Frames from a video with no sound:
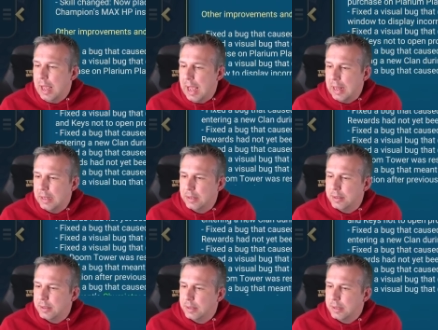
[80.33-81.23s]

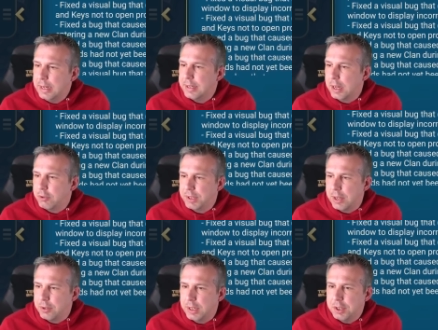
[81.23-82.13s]
and etc. etc.